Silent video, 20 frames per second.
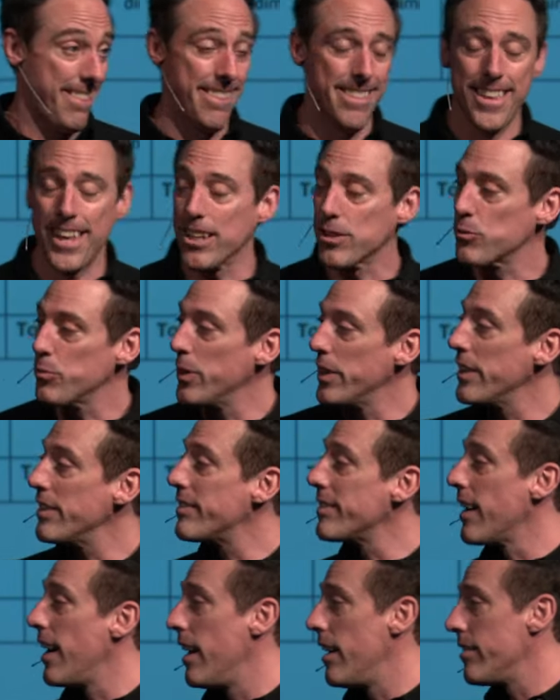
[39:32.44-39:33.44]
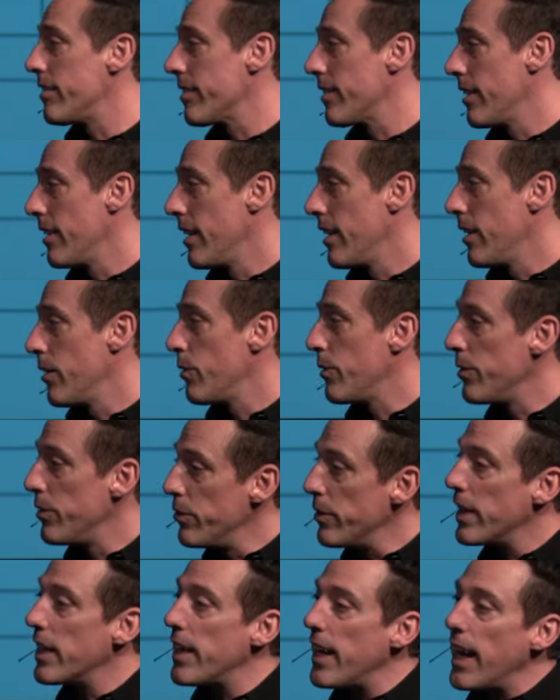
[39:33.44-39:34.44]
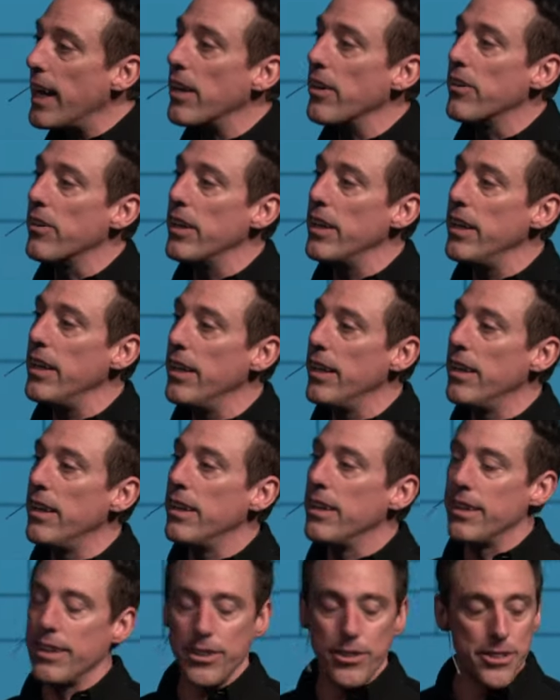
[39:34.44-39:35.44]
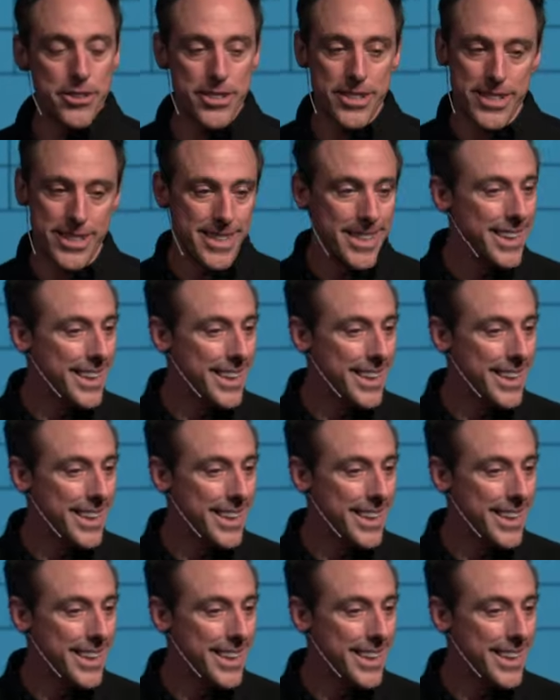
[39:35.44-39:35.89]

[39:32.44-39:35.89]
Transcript: That's what it does. When you get angry, you're just